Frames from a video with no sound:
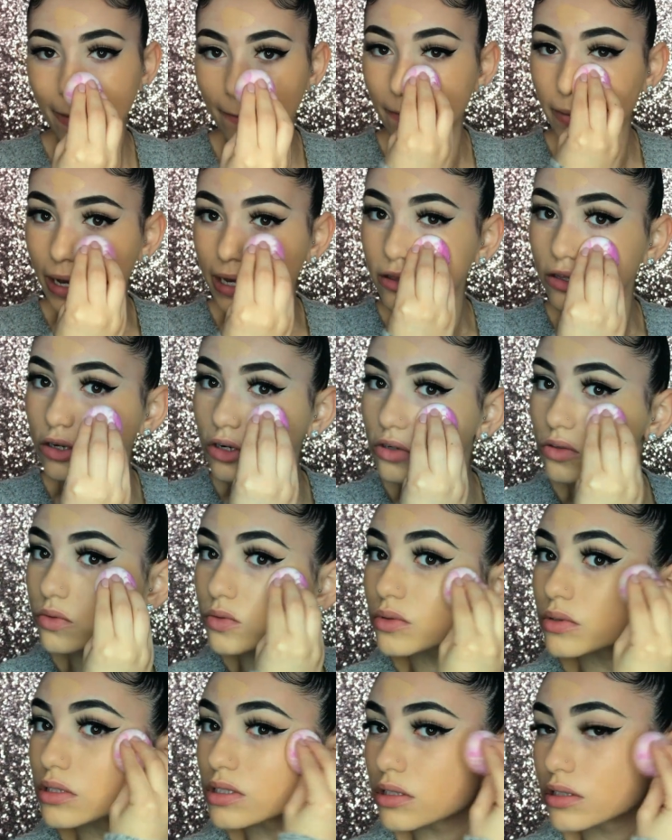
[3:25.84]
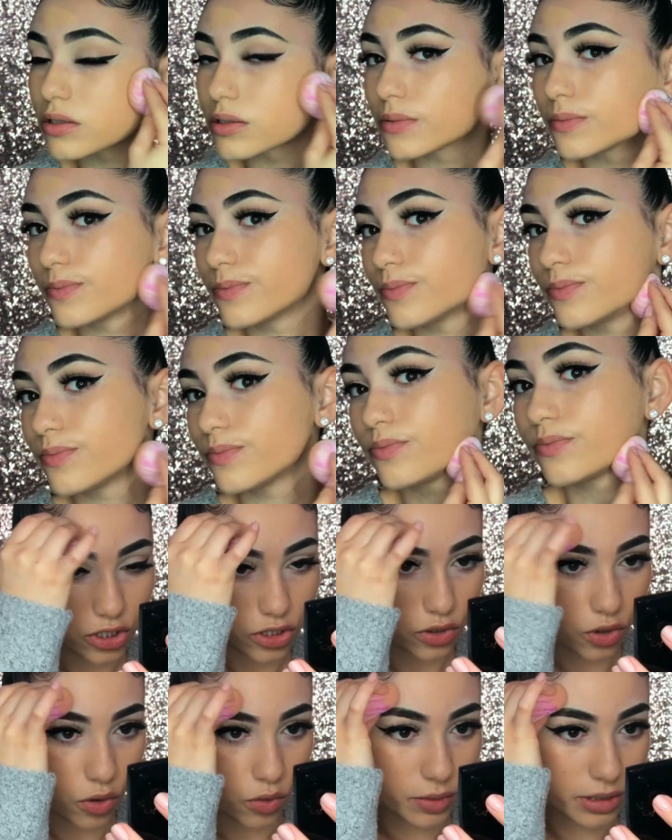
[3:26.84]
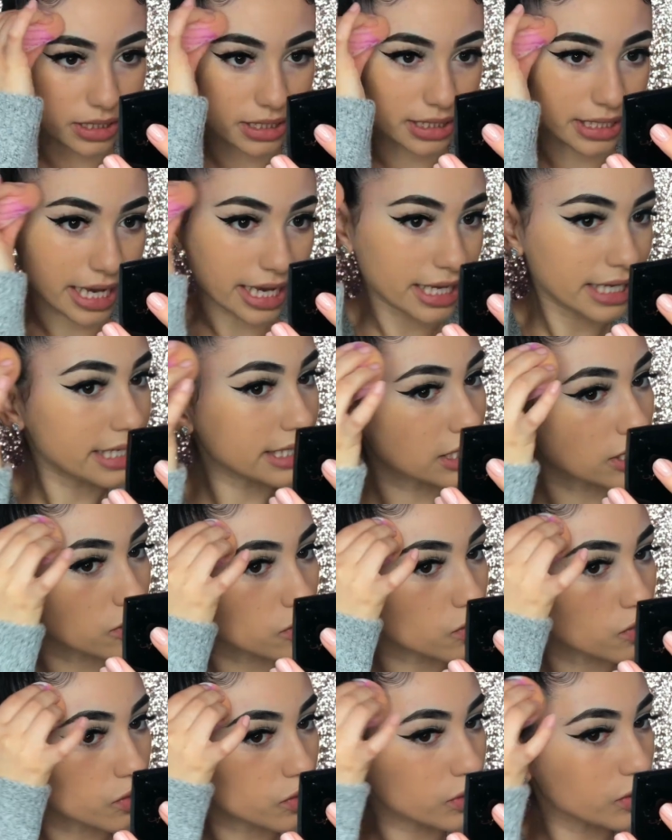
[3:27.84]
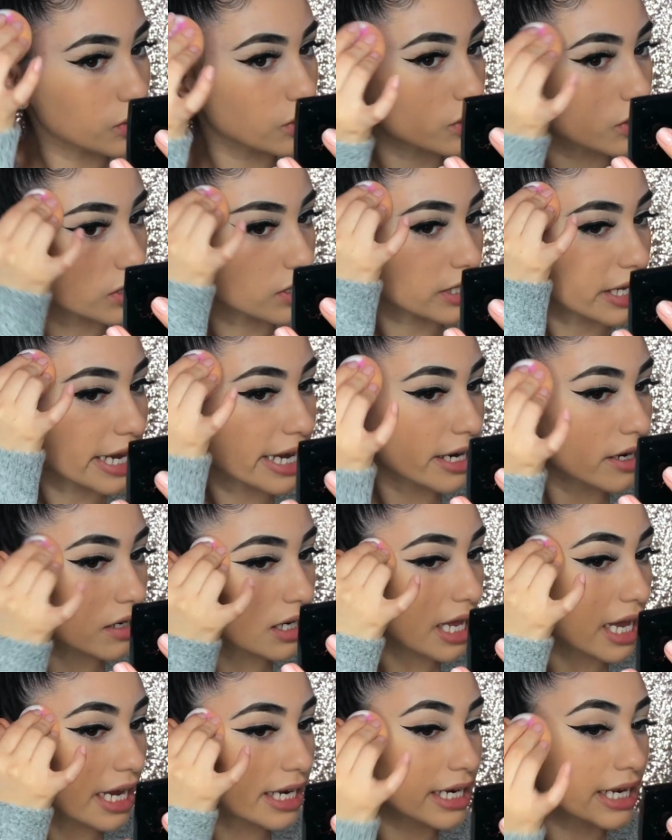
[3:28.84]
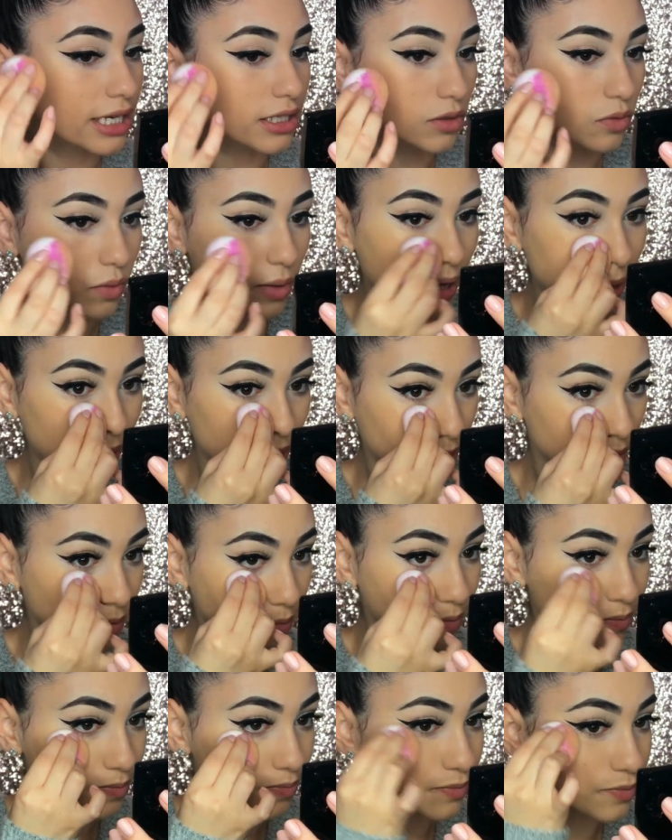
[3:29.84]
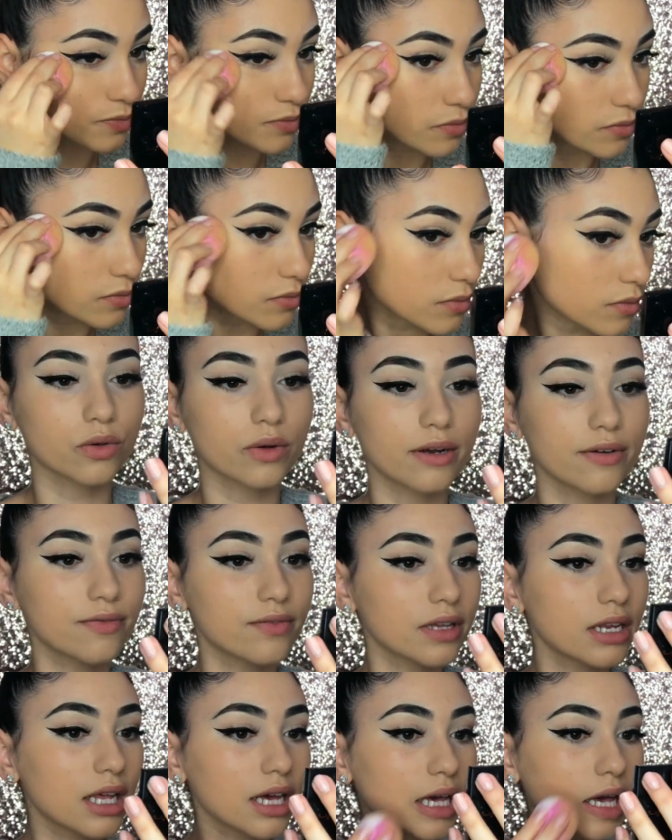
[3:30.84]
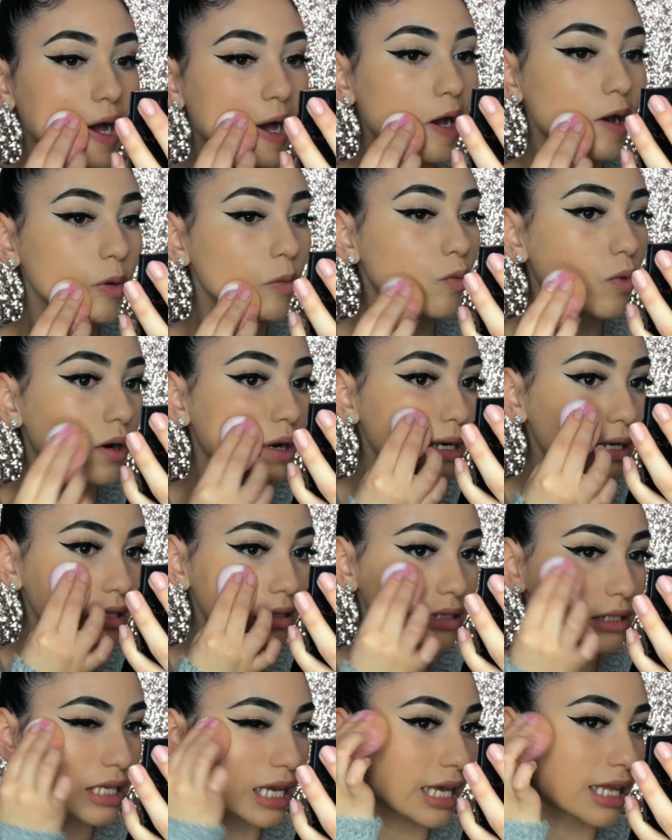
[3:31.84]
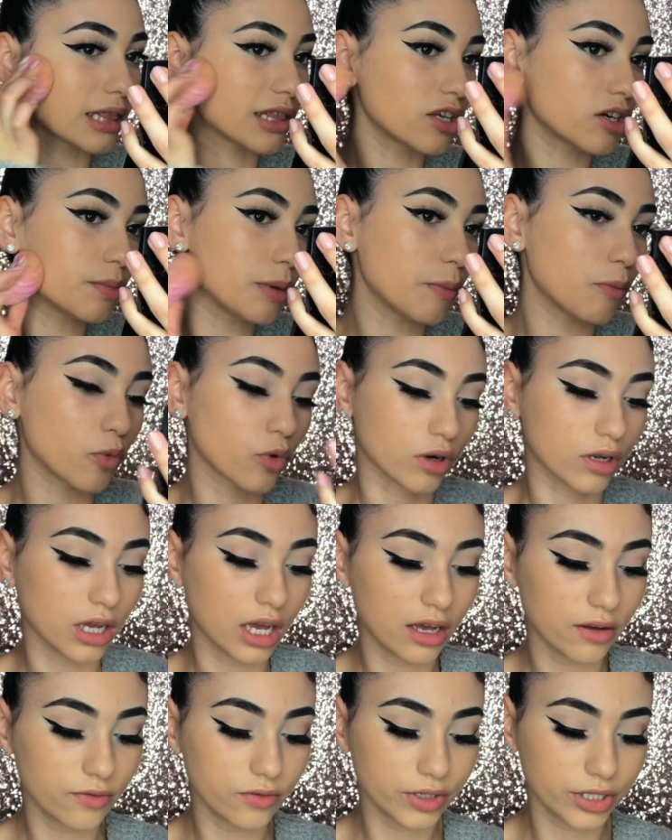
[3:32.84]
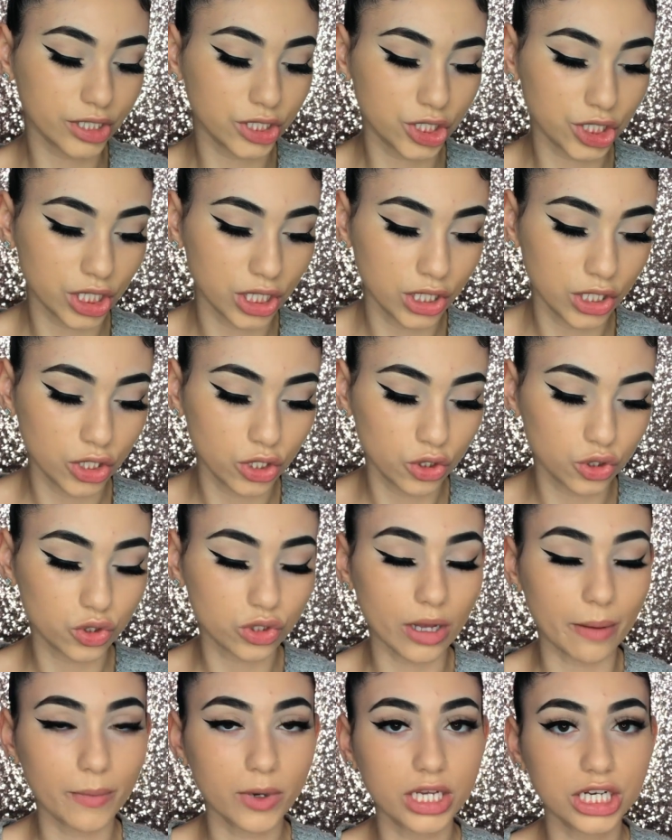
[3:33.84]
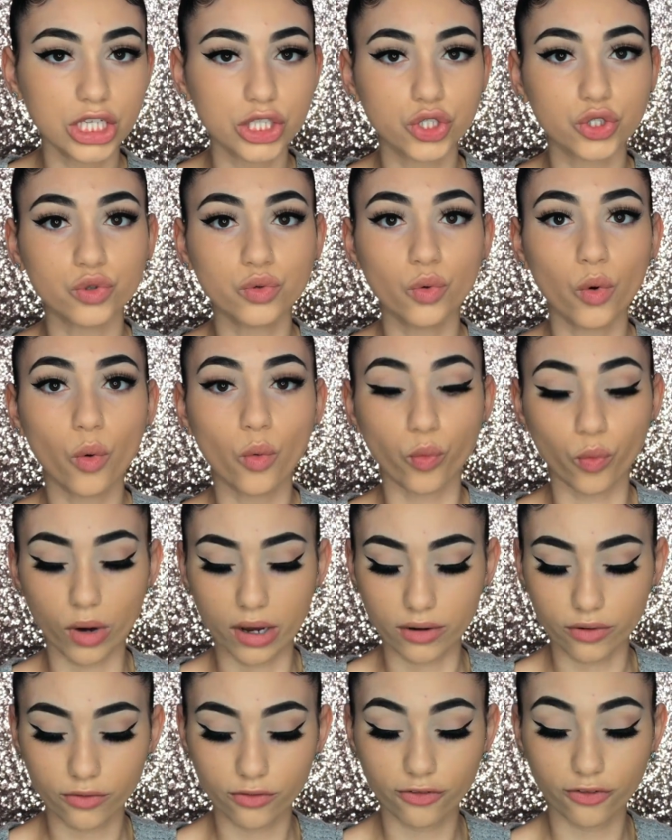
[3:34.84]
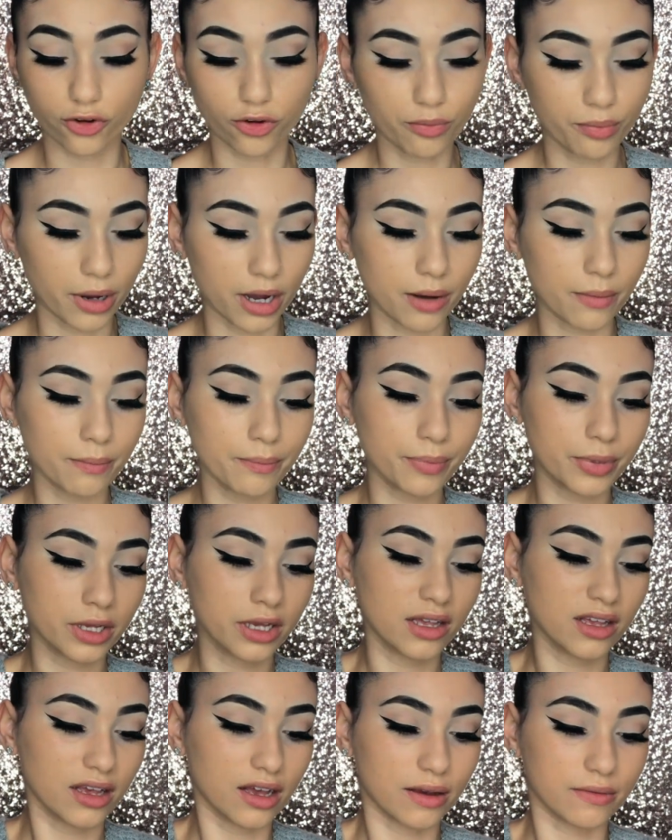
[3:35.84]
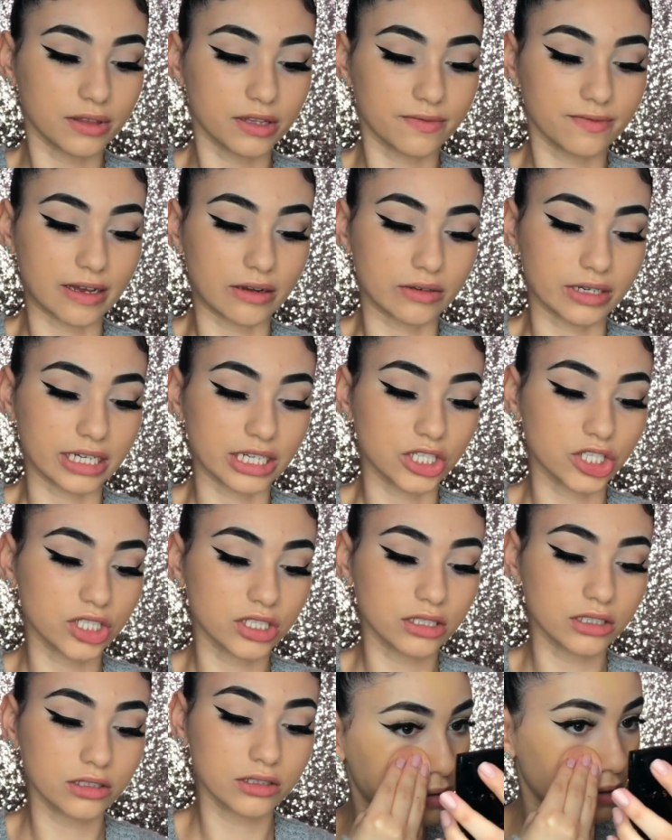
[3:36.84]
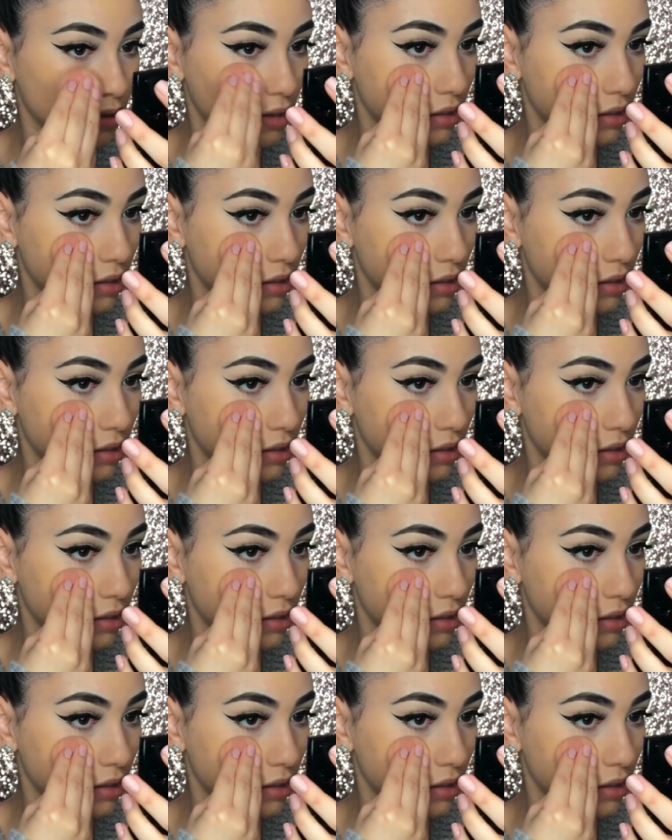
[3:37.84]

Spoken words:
by the nose. Make sure you always get into your hairline as well. So I feel like I want a little bit more coverage, so I'm gonna do 1 full pump of the foundation.